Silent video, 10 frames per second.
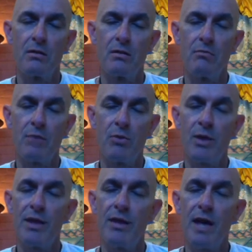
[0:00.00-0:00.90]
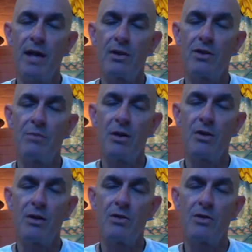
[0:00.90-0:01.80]
But within that
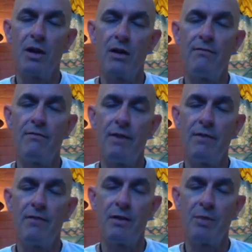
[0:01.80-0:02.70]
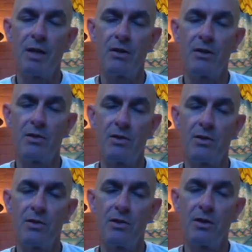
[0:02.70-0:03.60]
experience of vivid appearances,